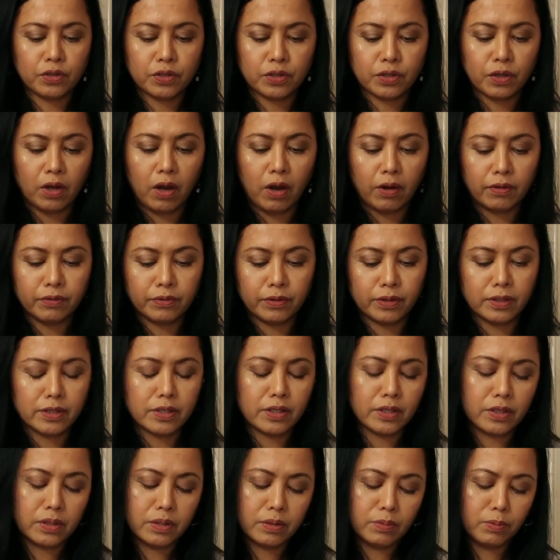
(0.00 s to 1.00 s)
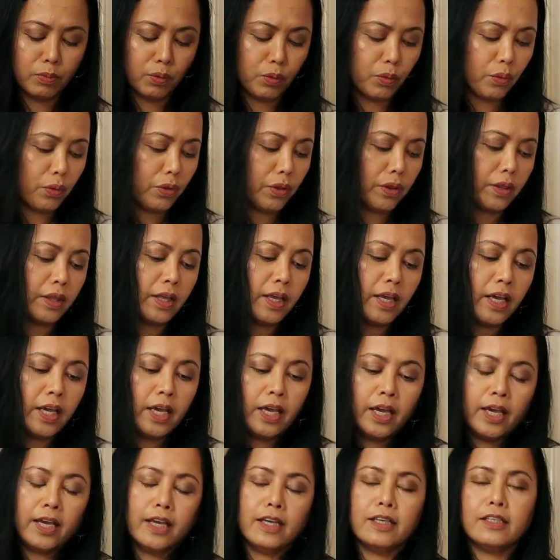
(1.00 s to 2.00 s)
soft and smooth.
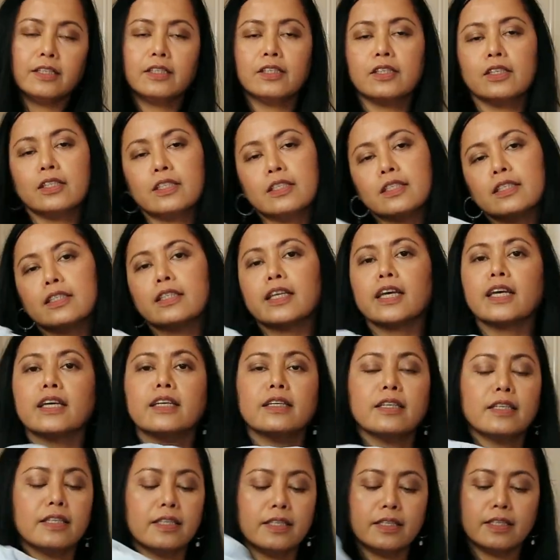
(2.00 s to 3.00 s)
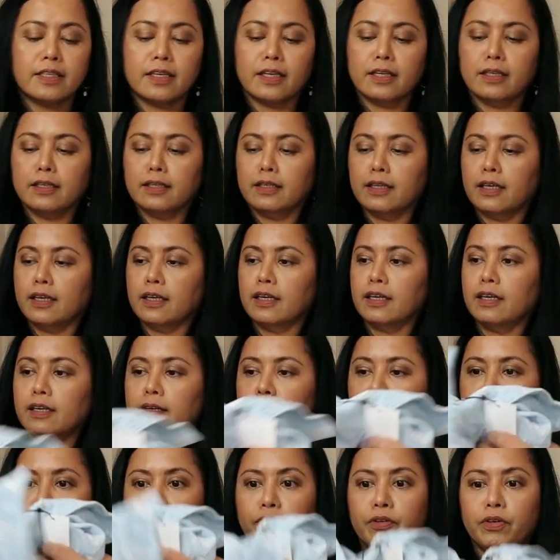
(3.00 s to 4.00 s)
It's just nice
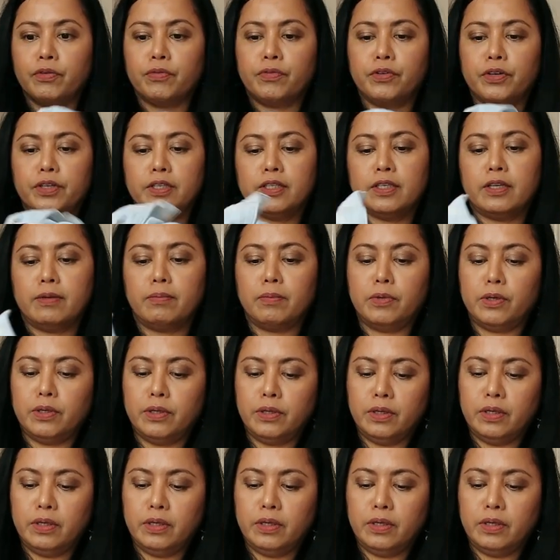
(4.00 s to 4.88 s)
and perfect for summer.